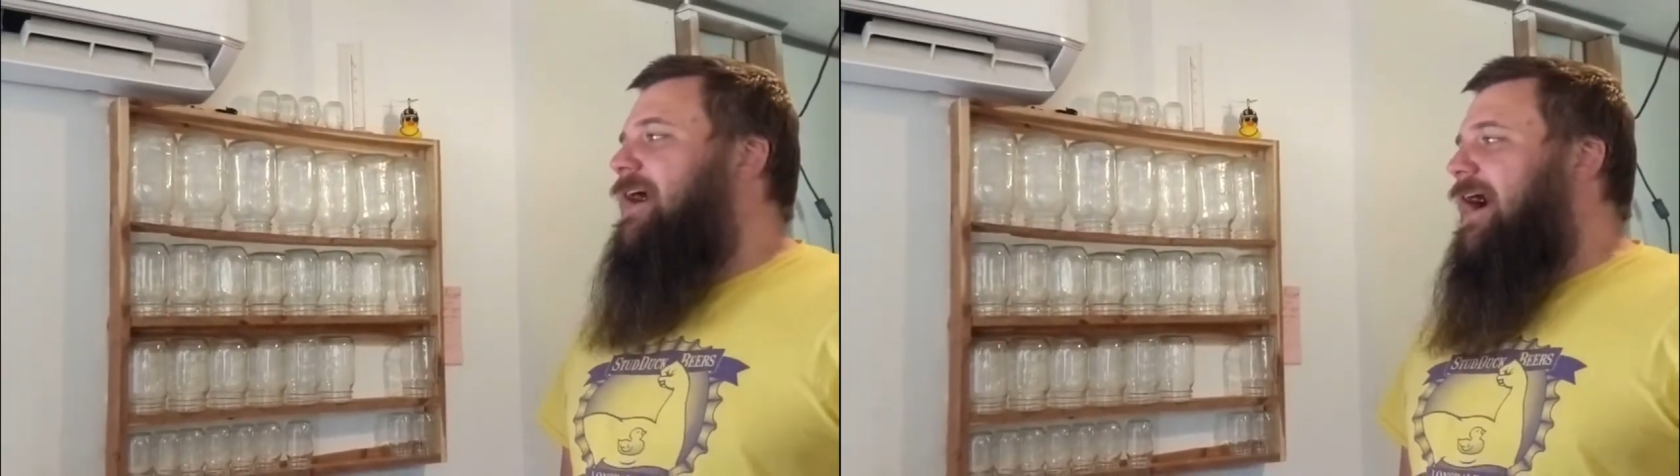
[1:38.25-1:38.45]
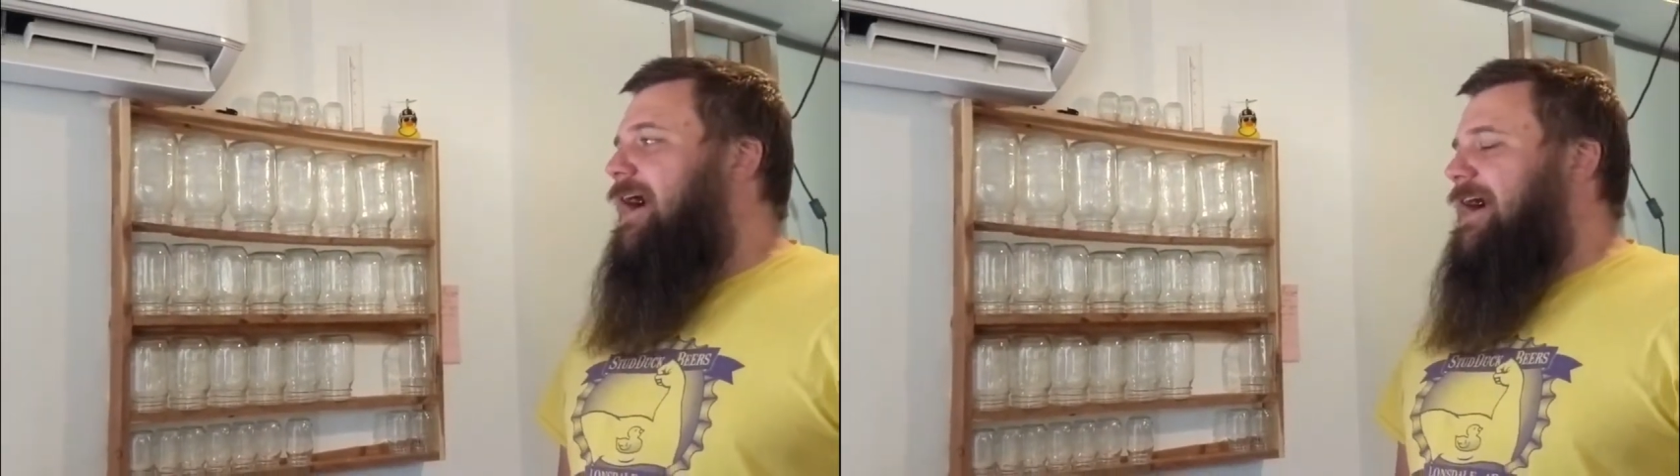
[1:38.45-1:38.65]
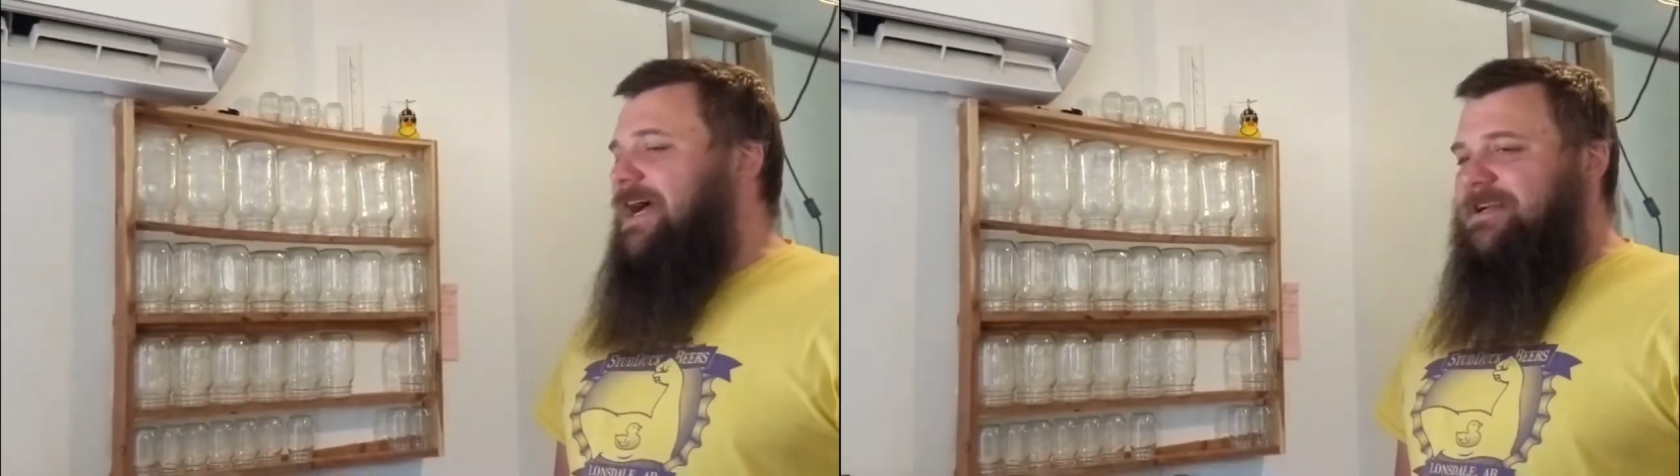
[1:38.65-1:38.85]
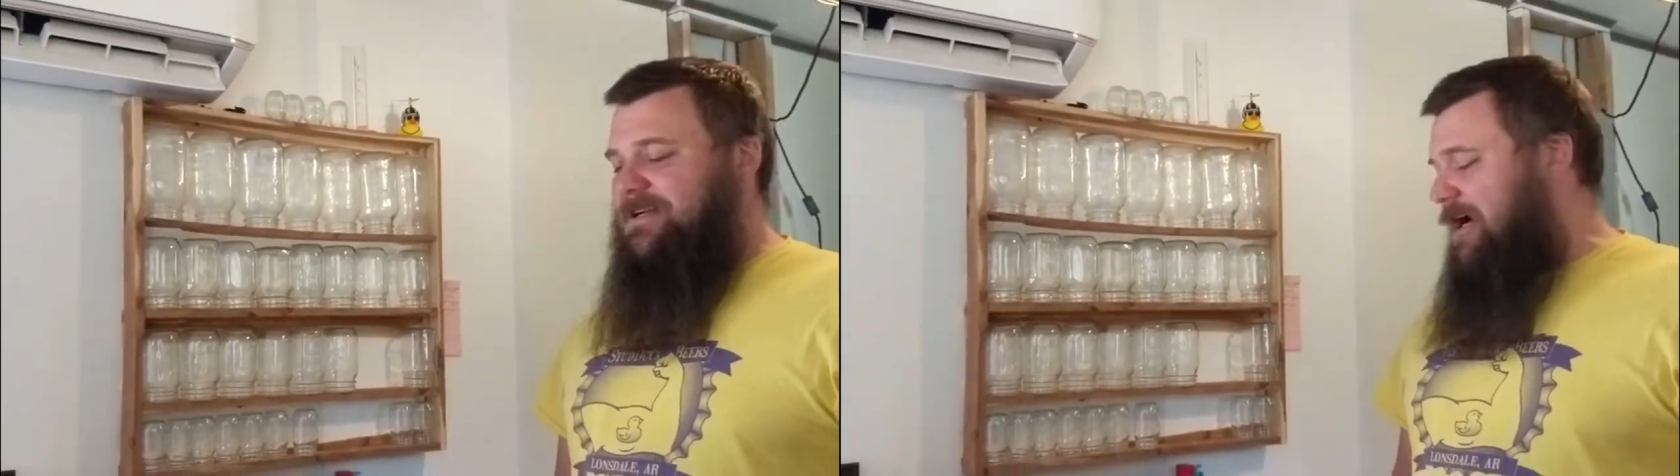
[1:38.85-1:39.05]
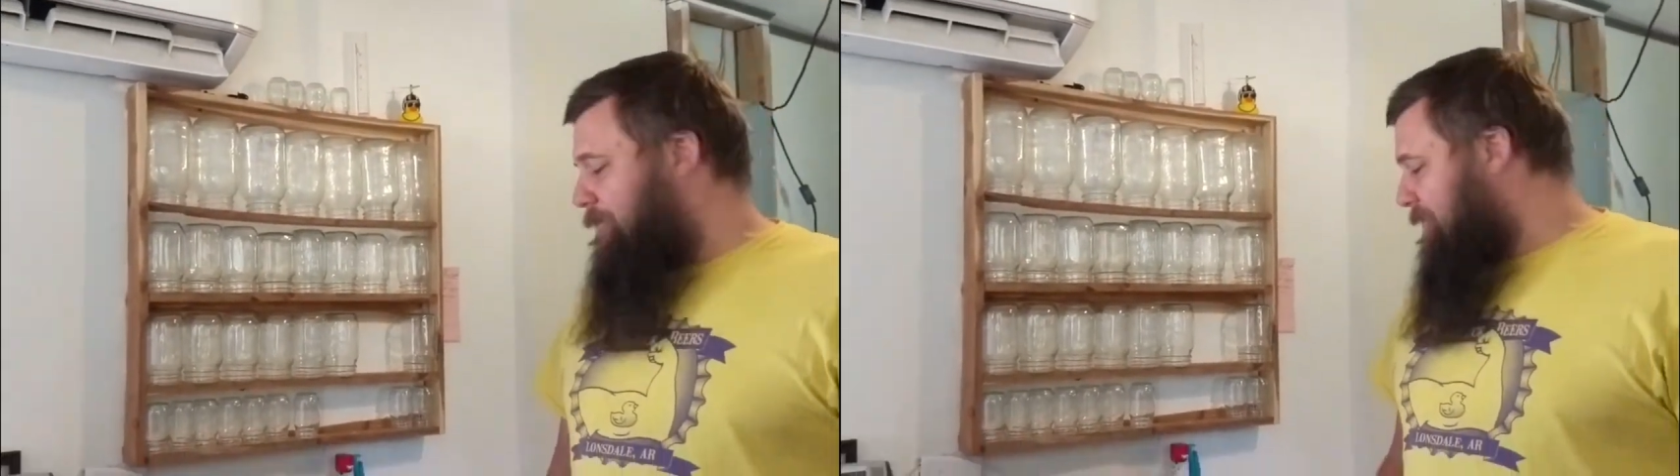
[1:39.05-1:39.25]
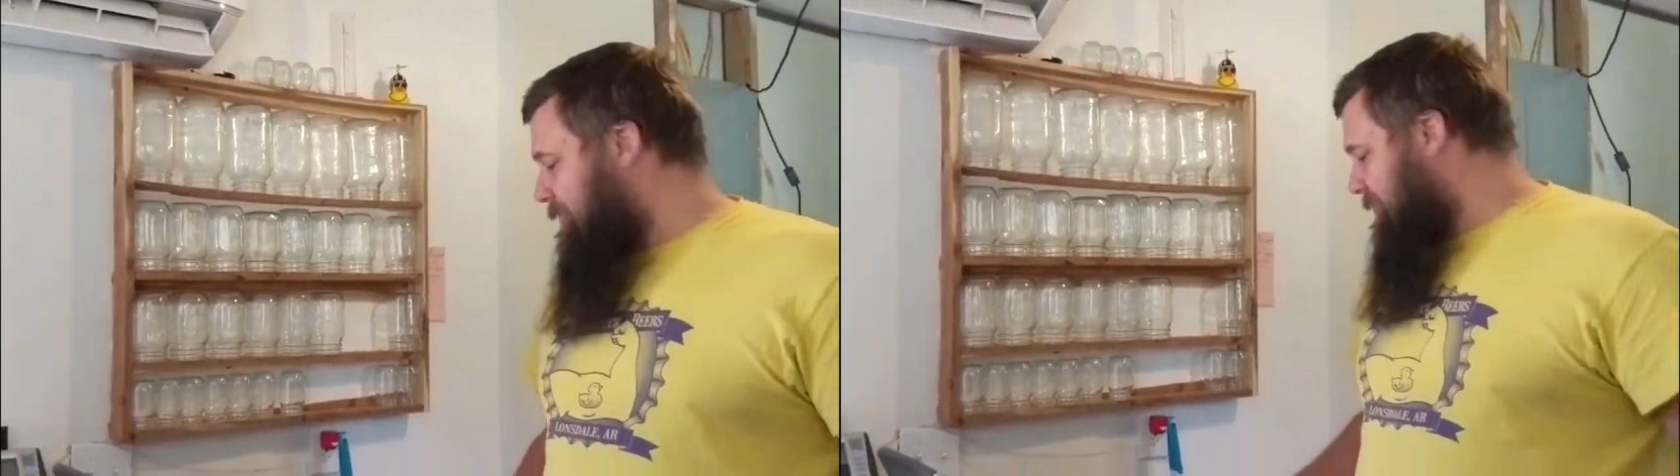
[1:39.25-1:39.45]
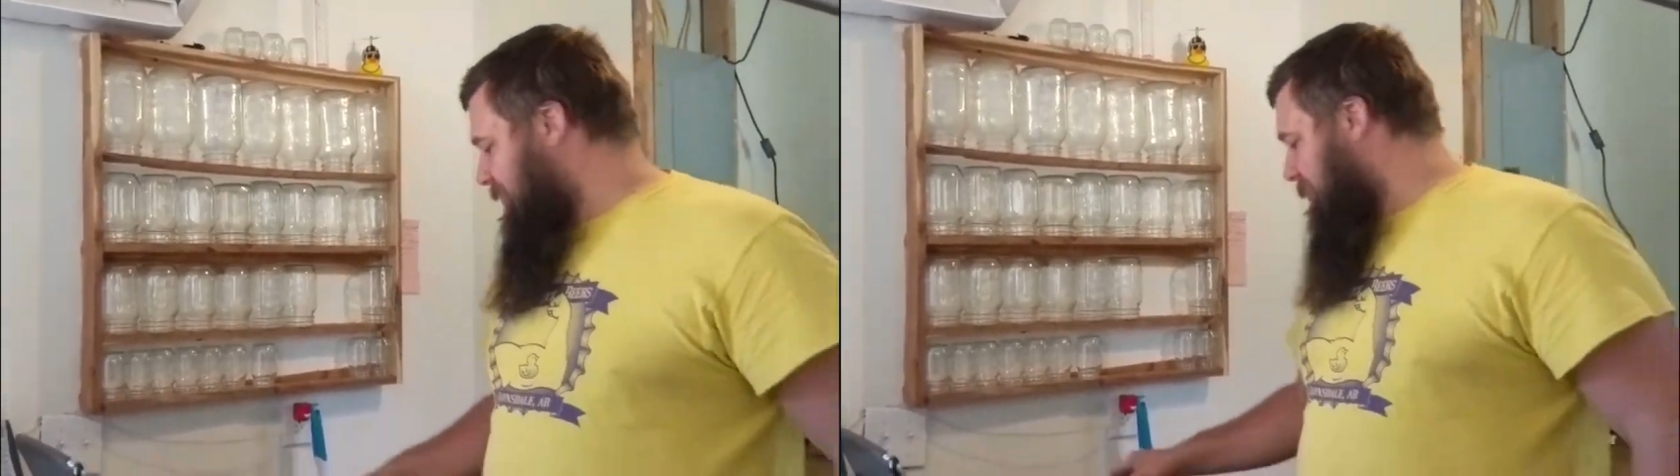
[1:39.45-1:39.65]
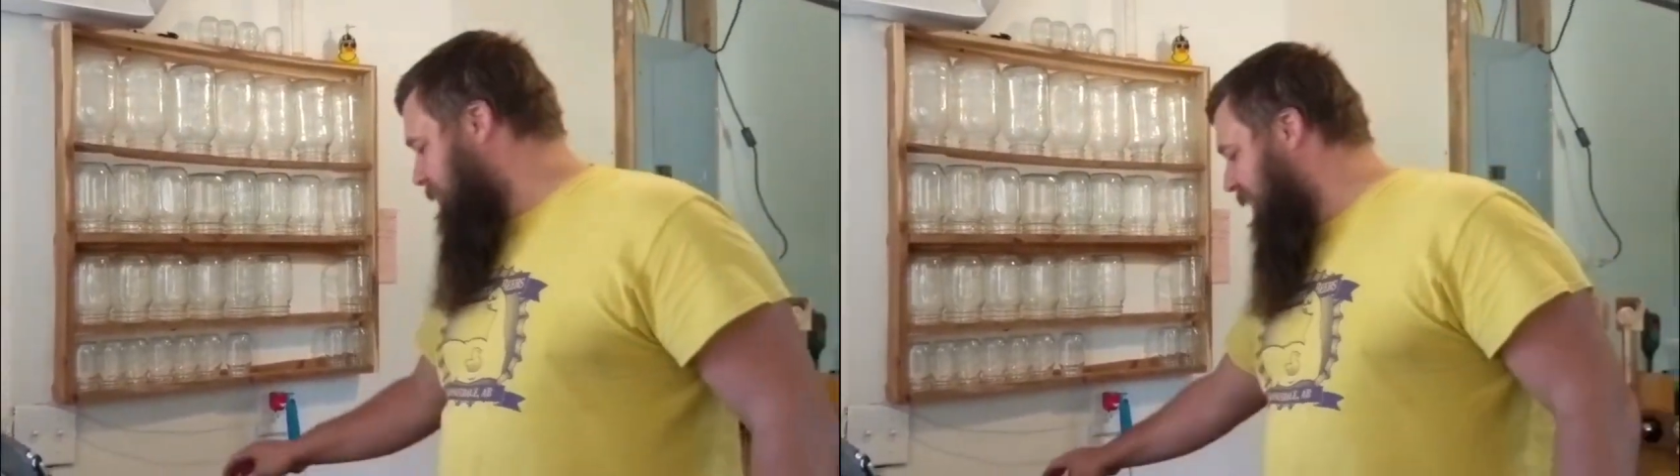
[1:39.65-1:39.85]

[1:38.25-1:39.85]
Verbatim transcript: uh, had a couple couple